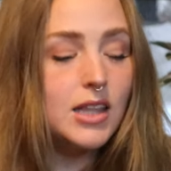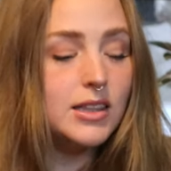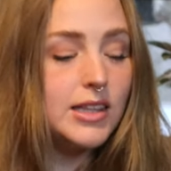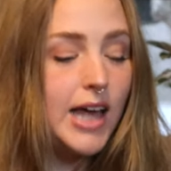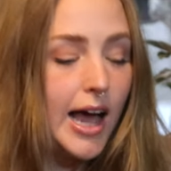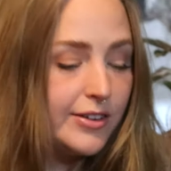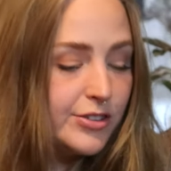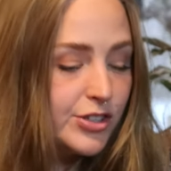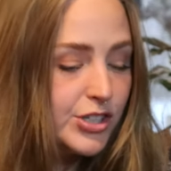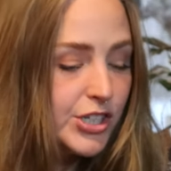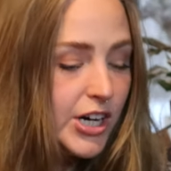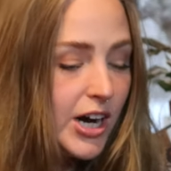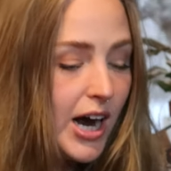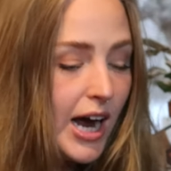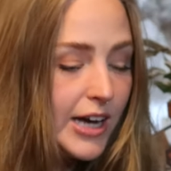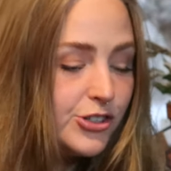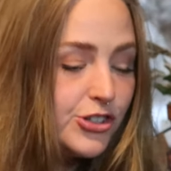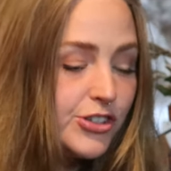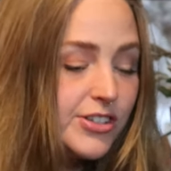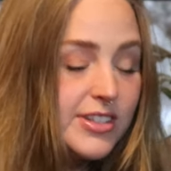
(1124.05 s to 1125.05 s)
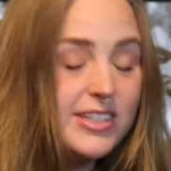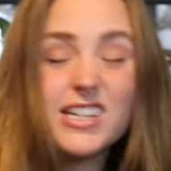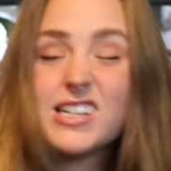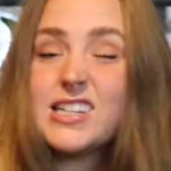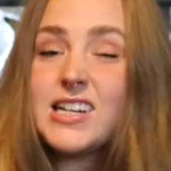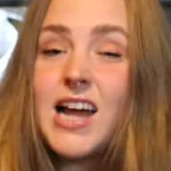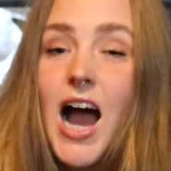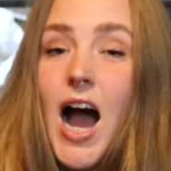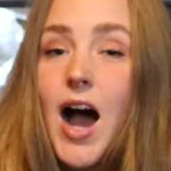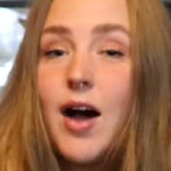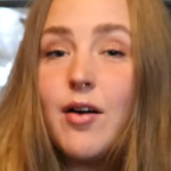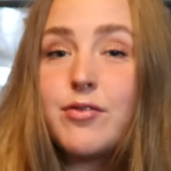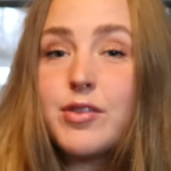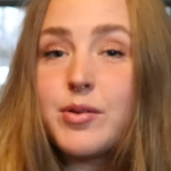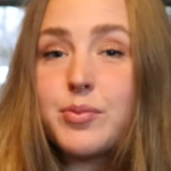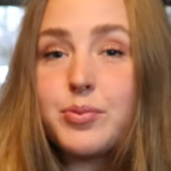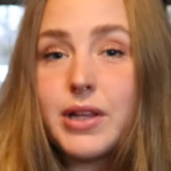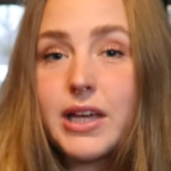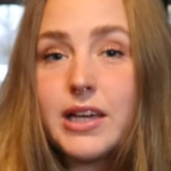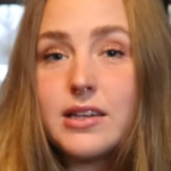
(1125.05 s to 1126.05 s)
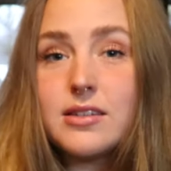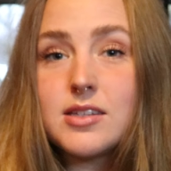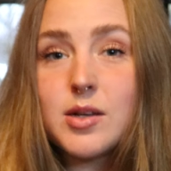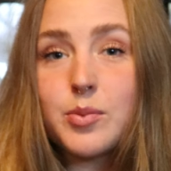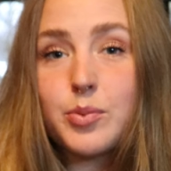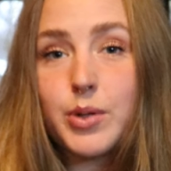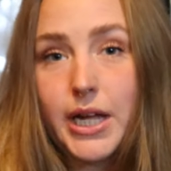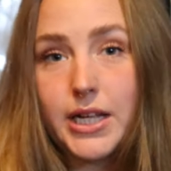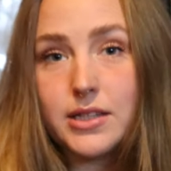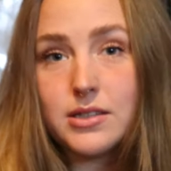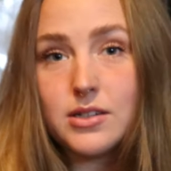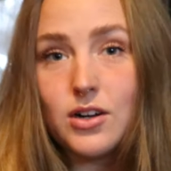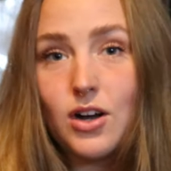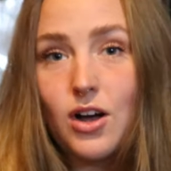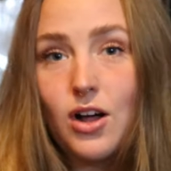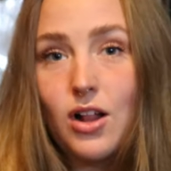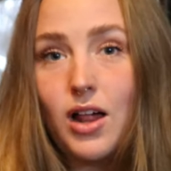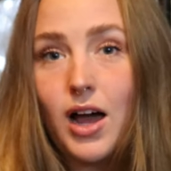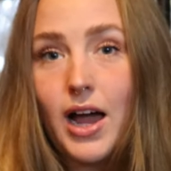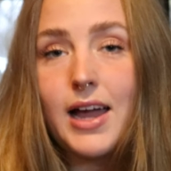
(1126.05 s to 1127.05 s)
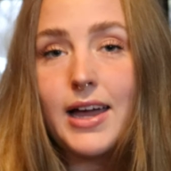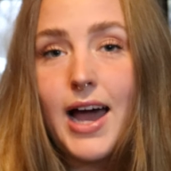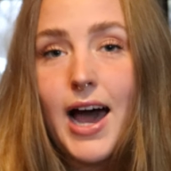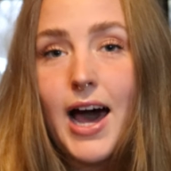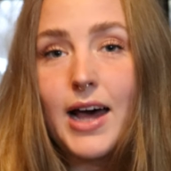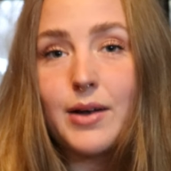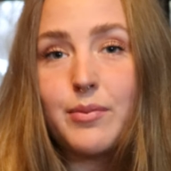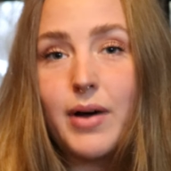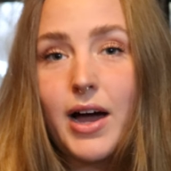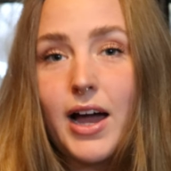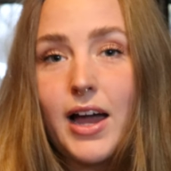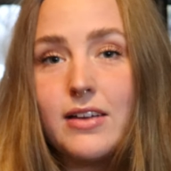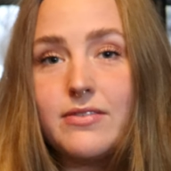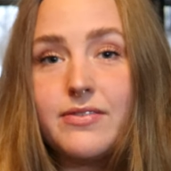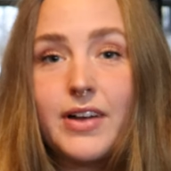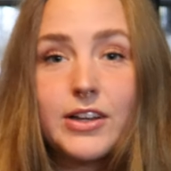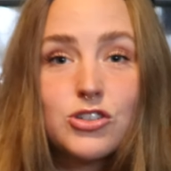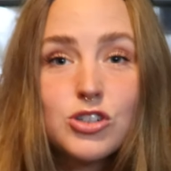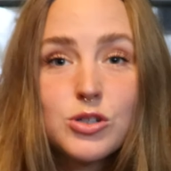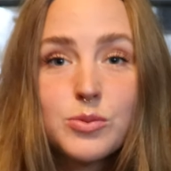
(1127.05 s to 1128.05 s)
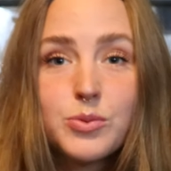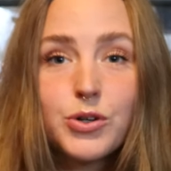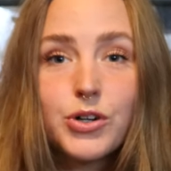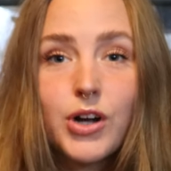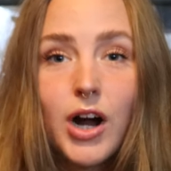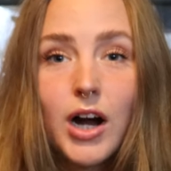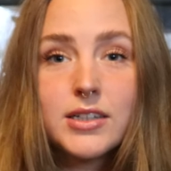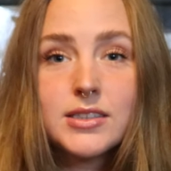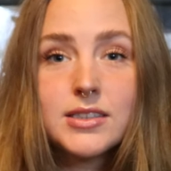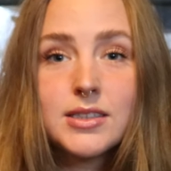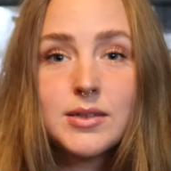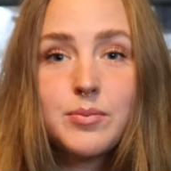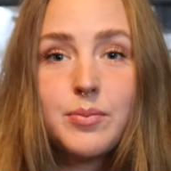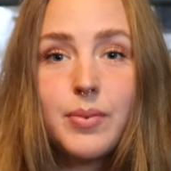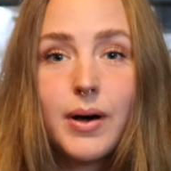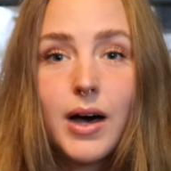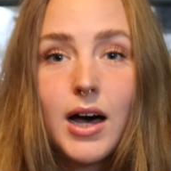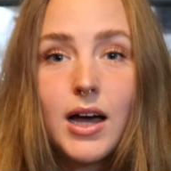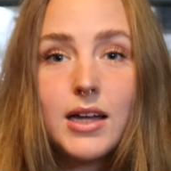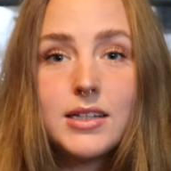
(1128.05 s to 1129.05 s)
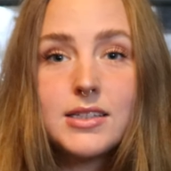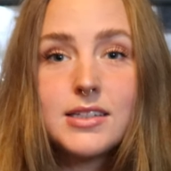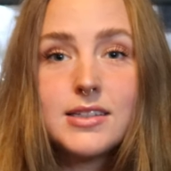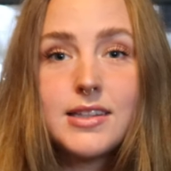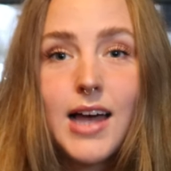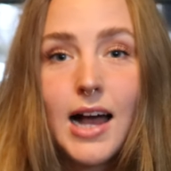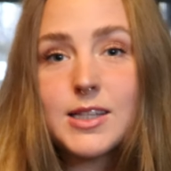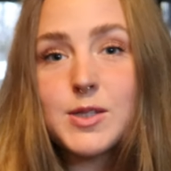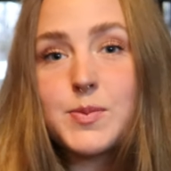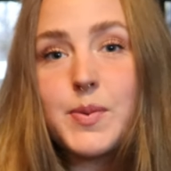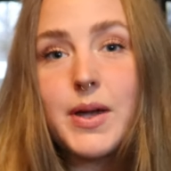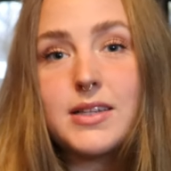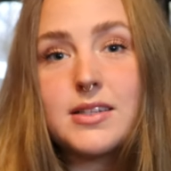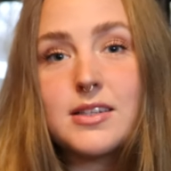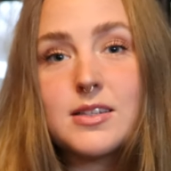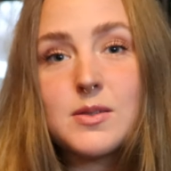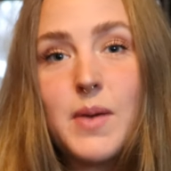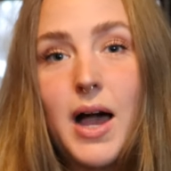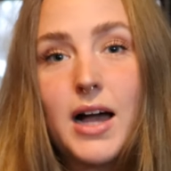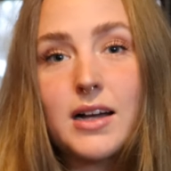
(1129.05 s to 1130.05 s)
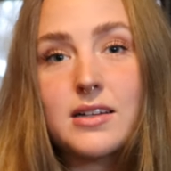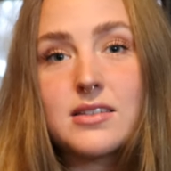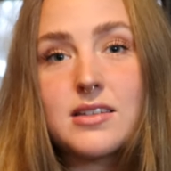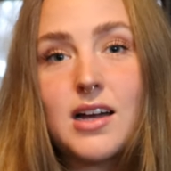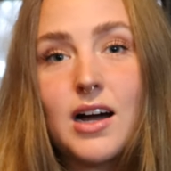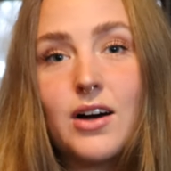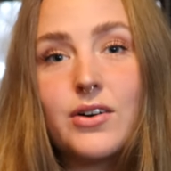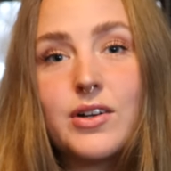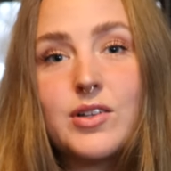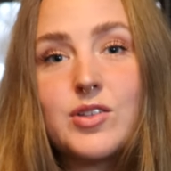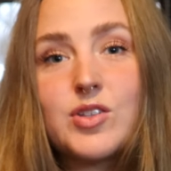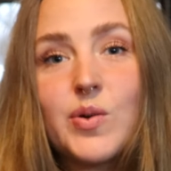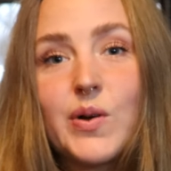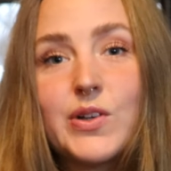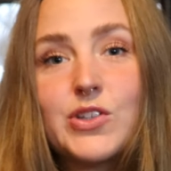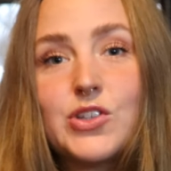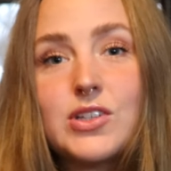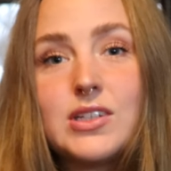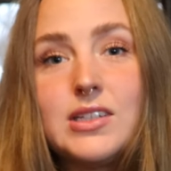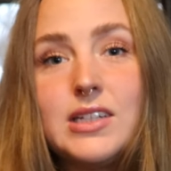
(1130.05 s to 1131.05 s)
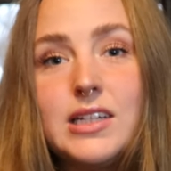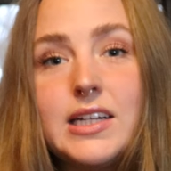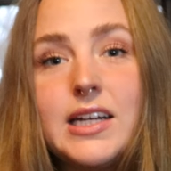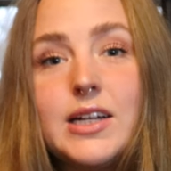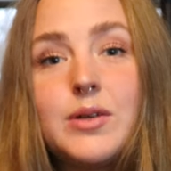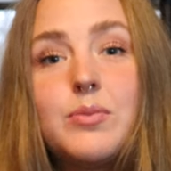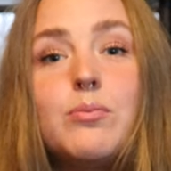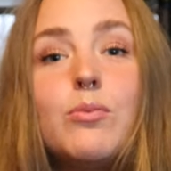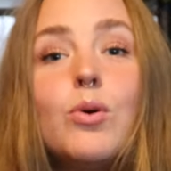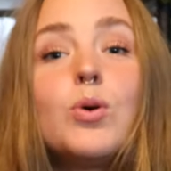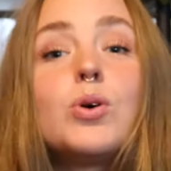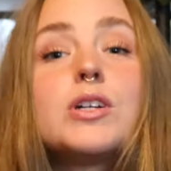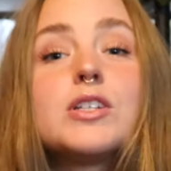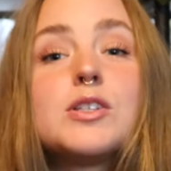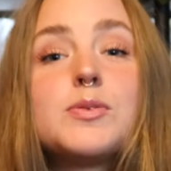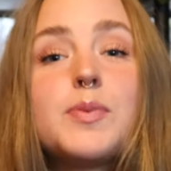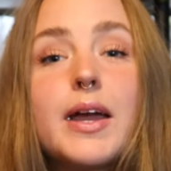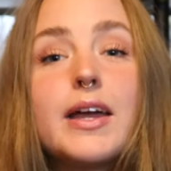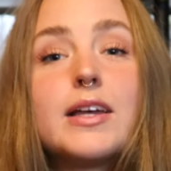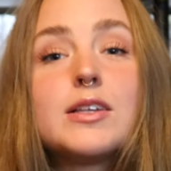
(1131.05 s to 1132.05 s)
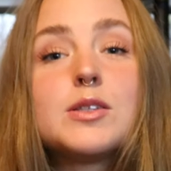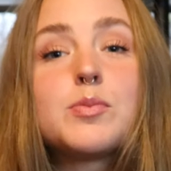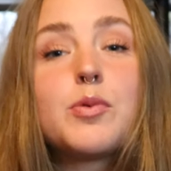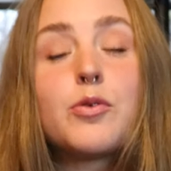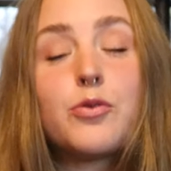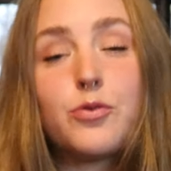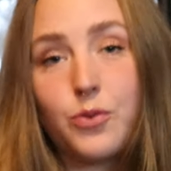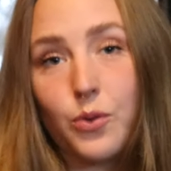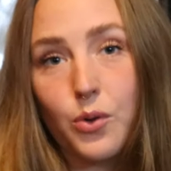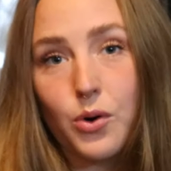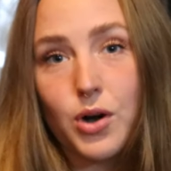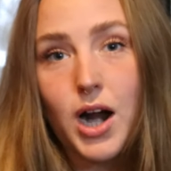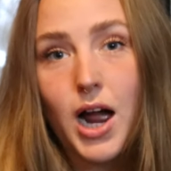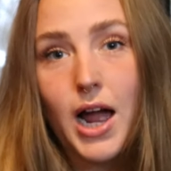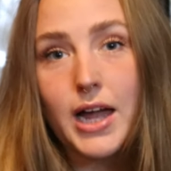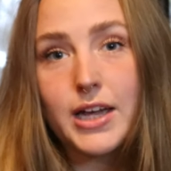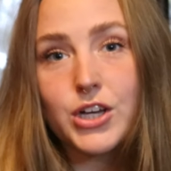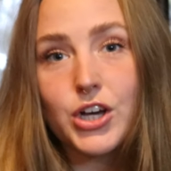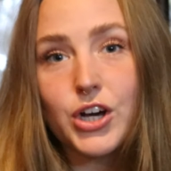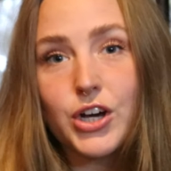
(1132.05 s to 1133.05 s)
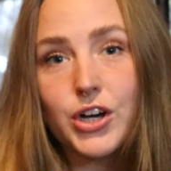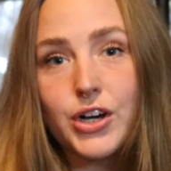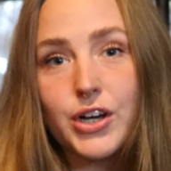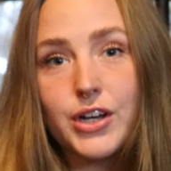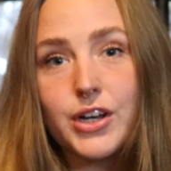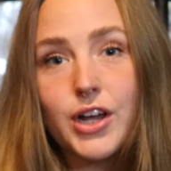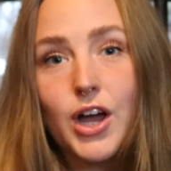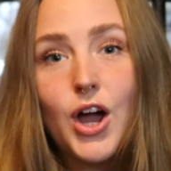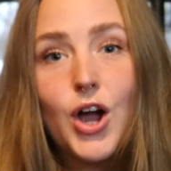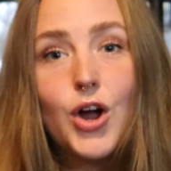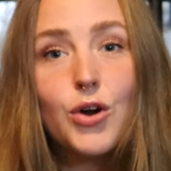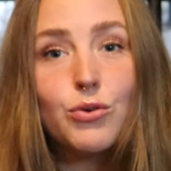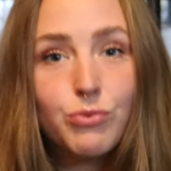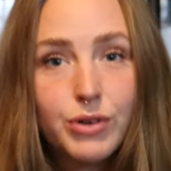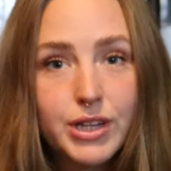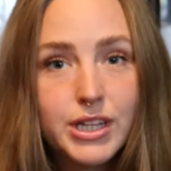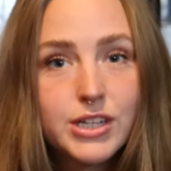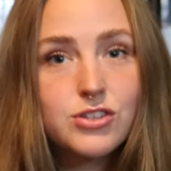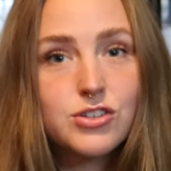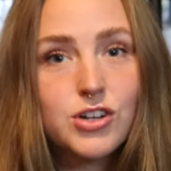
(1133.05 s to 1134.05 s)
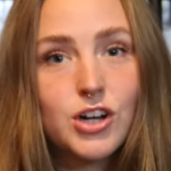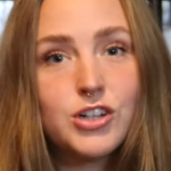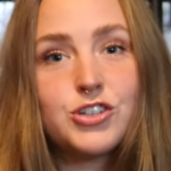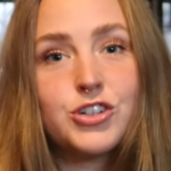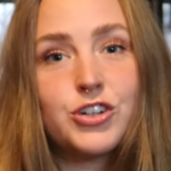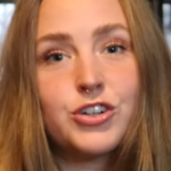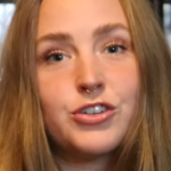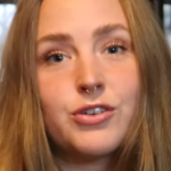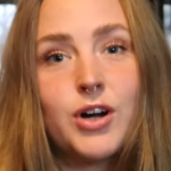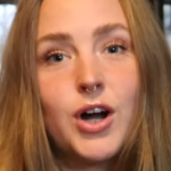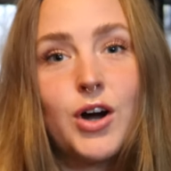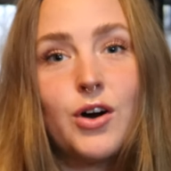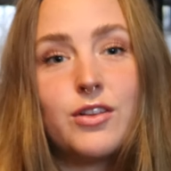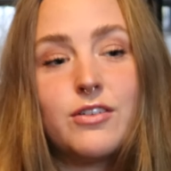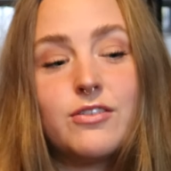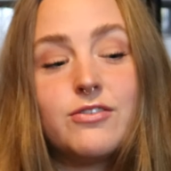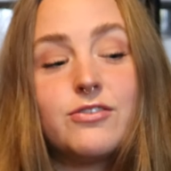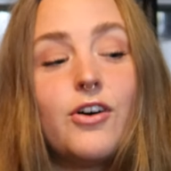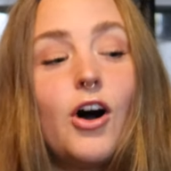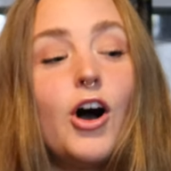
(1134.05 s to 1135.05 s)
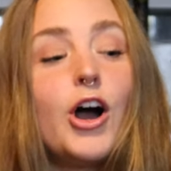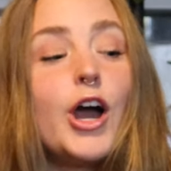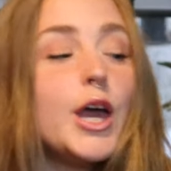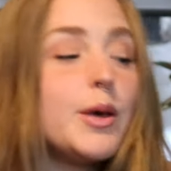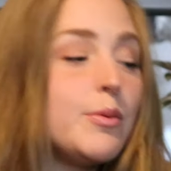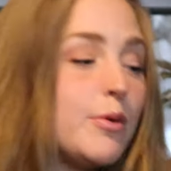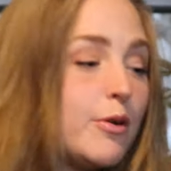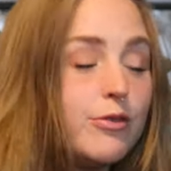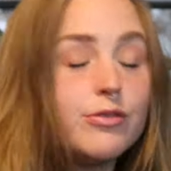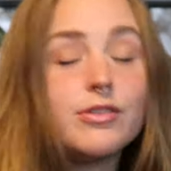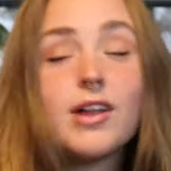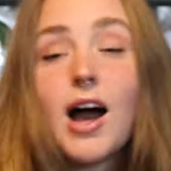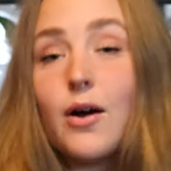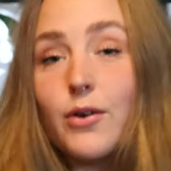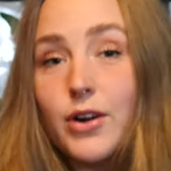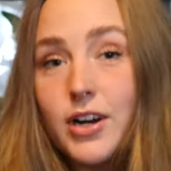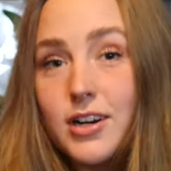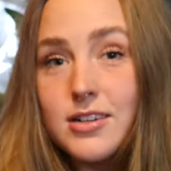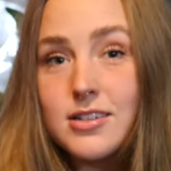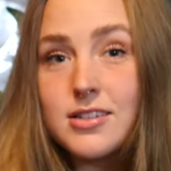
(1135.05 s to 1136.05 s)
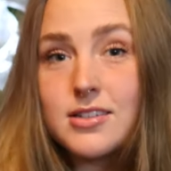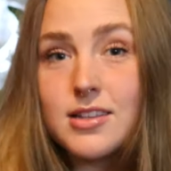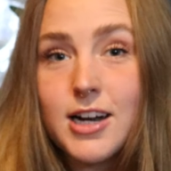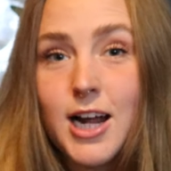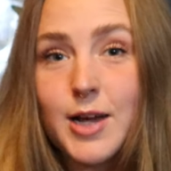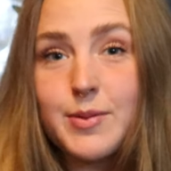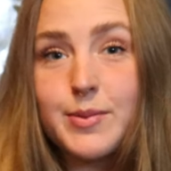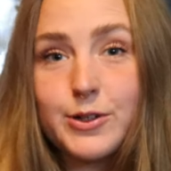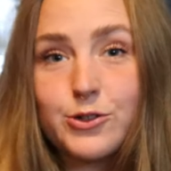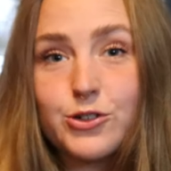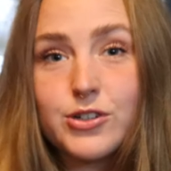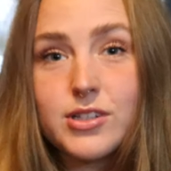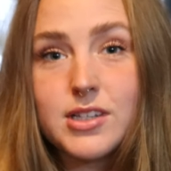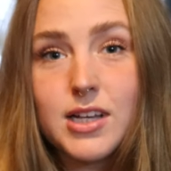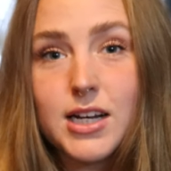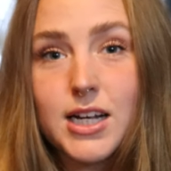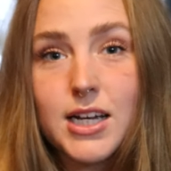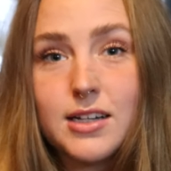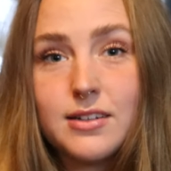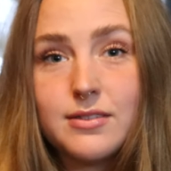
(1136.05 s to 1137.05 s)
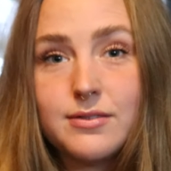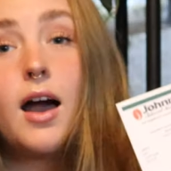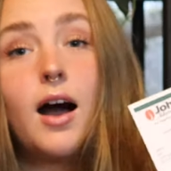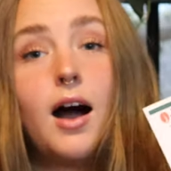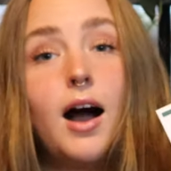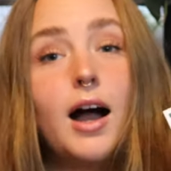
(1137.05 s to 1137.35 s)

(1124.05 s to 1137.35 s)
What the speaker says: Last year, I just didn't have the place to plant it all. I had my vegetable garden, but that space is maxed out. And so I just needed more space before I could really start to grow the volume of flowers that I'm interested in.